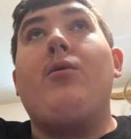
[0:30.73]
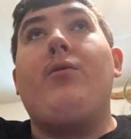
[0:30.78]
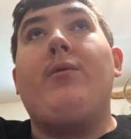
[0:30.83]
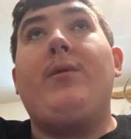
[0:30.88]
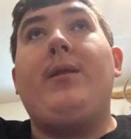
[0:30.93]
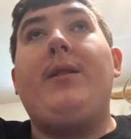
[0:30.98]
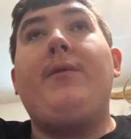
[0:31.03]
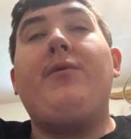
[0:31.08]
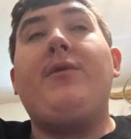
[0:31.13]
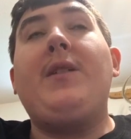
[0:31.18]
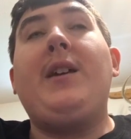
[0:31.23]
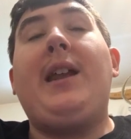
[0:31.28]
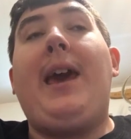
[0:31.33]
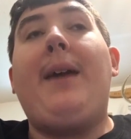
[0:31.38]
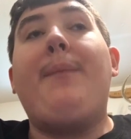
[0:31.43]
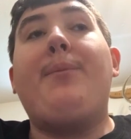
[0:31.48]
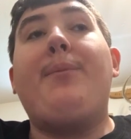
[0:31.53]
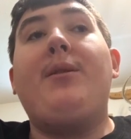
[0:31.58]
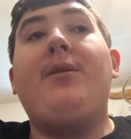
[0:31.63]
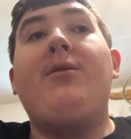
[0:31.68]
Whenever that
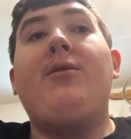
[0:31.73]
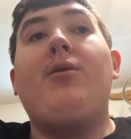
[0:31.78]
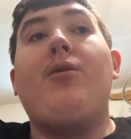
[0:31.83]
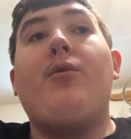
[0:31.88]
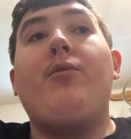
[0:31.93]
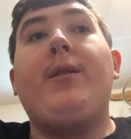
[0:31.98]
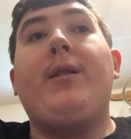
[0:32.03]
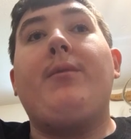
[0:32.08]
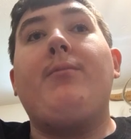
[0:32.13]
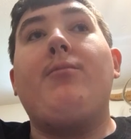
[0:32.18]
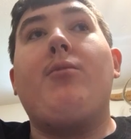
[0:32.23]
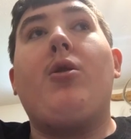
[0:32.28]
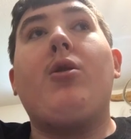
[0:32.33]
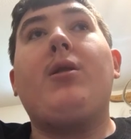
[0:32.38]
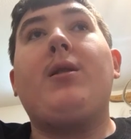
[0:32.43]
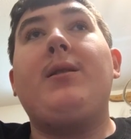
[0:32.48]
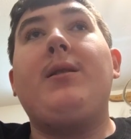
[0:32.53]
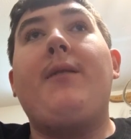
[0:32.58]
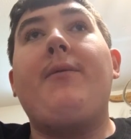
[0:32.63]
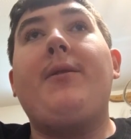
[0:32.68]
happens, read
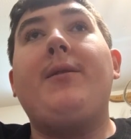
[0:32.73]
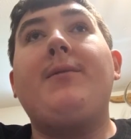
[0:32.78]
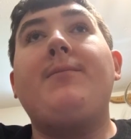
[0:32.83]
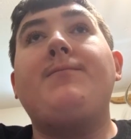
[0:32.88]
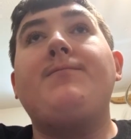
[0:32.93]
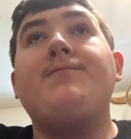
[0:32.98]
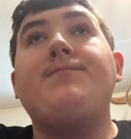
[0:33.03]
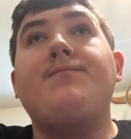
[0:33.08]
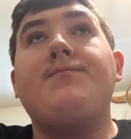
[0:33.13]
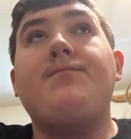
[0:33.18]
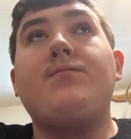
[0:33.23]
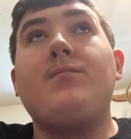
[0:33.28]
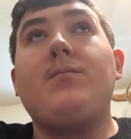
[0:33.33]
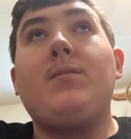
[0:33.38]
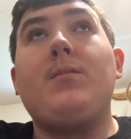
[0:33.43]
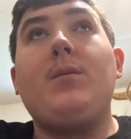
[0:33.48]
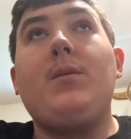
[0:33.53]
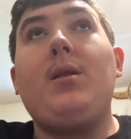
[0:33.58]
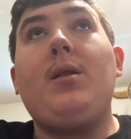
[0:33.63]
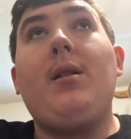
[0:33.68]
Mark 11,
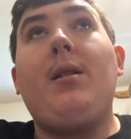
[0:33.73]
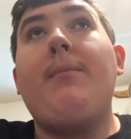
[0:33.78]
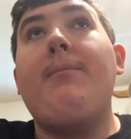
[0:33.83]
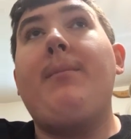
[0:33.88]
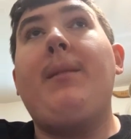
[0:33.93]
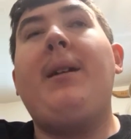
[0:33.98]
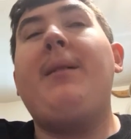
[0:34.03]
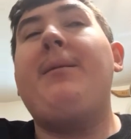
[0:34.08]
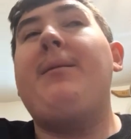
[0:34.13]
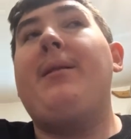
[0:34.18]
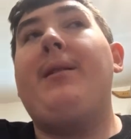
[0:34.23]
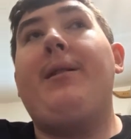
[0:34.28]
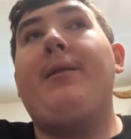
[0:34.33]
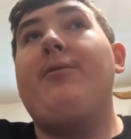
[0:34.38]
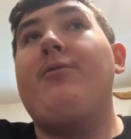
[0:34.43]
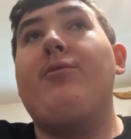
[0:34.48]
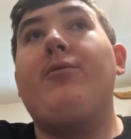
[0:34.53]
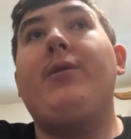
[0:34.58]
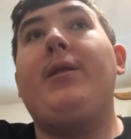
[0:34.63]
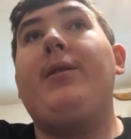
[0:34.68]
read
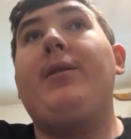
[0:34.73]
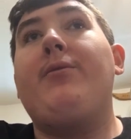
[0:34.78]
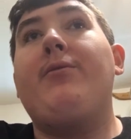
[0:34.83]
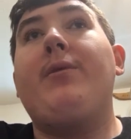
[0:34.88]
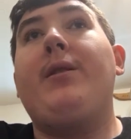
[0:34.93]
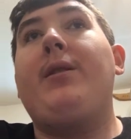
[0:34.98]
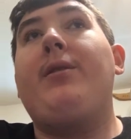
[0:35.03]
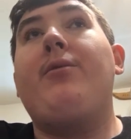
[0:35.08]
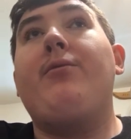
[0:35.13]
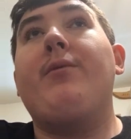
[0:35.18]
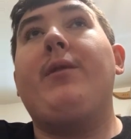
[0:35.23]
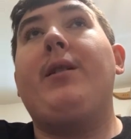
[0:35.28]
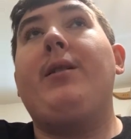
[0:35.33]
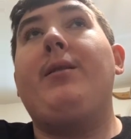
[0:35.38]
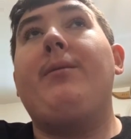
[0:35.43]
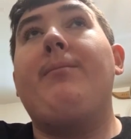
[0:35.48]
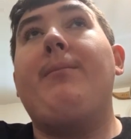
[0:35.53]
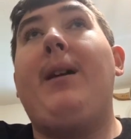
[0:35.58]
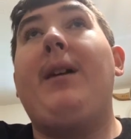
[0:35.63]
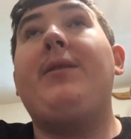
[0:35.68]

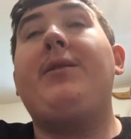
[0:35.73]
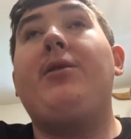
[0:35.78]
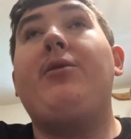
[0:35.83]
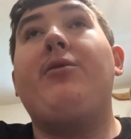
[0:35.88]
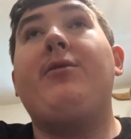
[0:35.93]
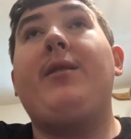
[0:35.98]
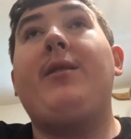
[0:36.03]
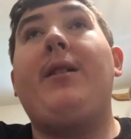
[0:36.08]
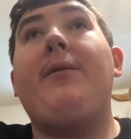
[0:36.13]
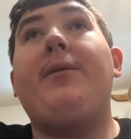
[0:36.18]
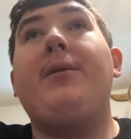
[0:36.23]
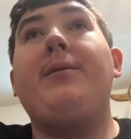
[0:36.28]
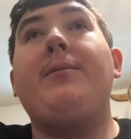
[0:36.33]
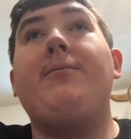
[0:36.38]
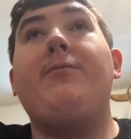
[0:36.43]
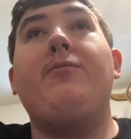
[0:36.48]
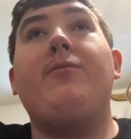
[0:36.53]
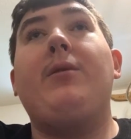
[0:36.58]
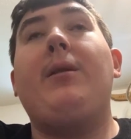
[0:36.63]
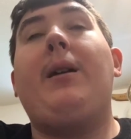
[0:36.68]
Matthew 7,
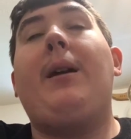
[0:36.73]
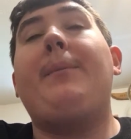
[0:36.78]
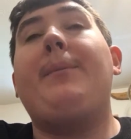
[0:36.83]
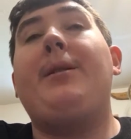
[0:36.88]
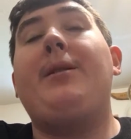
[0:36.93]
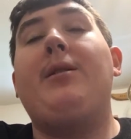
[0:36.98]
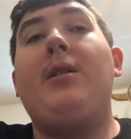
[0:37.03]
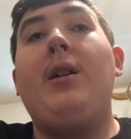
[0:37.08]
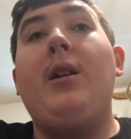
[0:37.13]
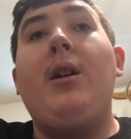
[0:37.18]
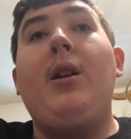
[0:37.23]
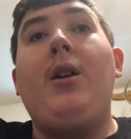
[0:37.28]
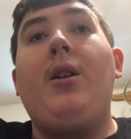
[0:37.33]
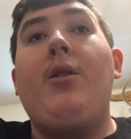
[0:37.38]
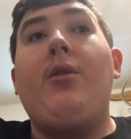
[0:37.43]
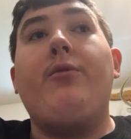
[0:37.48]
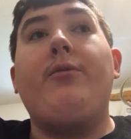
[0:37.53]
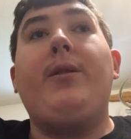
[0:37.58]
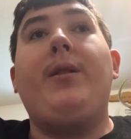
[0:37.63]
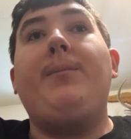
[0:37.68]
I mean,
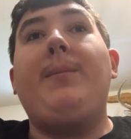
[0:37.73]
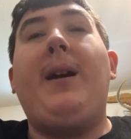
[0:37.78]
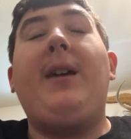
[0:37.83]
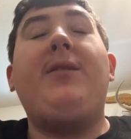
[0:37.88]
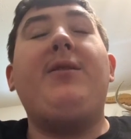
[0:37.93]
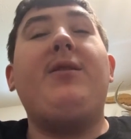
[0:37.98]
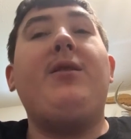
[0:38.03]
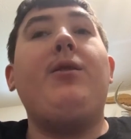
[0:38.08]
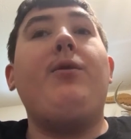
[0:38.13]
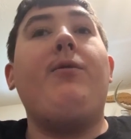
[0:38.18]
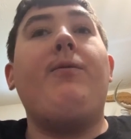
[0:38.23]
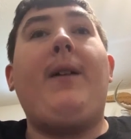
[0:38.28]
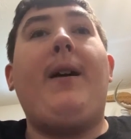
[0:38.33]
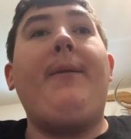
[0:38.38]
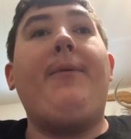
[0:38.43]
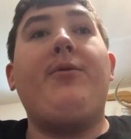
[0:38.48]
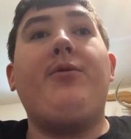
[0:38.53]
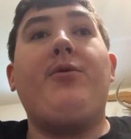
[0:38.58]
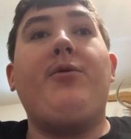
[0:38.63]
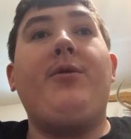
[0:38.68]
read Matthew
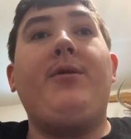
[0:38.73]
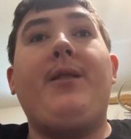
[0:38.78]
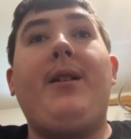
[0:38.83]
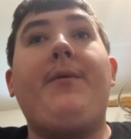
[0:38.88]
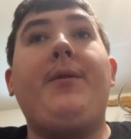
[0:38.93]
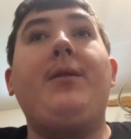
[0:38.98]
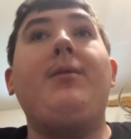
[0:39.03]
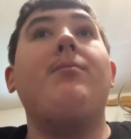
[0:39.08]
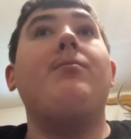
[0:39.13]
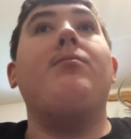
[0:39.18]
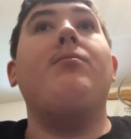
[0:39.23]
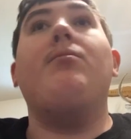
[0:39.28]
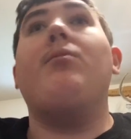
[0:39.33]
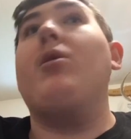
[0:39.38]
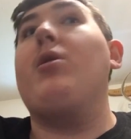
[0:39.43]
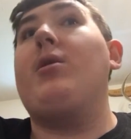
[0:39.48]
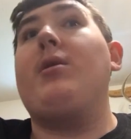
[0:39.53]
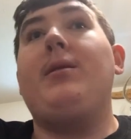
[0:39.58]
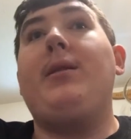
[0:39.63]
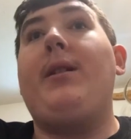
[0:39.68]
5 through 7,
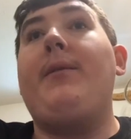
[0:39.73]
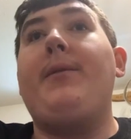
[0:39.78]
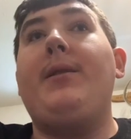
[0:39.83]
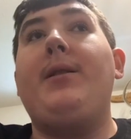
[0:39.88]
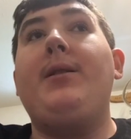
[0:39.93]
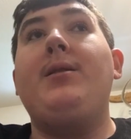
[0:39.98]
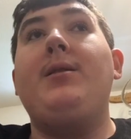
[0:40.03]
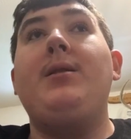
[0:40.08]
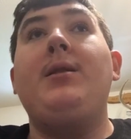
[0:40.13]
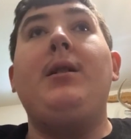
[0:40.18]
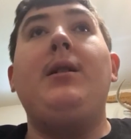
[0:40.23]
Mark 11,